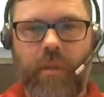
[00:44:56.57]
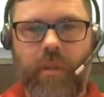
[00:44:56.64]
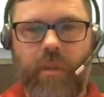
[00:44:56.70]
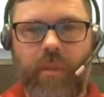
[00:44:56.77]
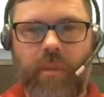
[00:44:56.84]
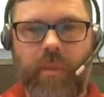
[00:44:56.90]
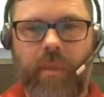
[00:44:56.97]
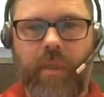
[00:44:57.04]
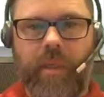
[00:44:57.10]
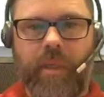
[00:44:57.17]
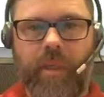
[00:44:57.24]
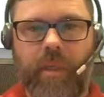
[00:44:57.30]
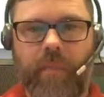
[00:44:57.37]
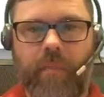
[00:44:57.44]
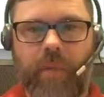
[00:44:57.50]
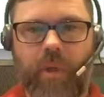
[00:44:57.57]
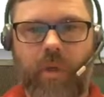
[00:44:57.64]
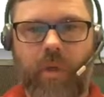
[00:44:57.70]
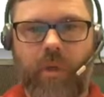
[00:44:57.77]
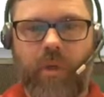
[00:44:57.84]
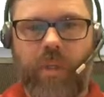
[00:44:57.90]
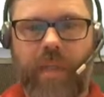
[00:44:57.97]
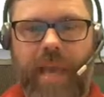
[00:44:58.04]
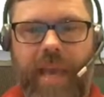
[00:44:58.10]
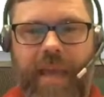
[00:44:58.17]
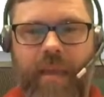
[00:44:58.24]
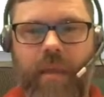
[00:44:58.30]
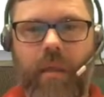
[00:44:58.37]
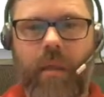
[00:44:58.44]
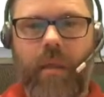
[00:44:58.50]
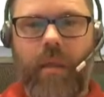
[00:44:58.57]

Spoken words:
So we merged that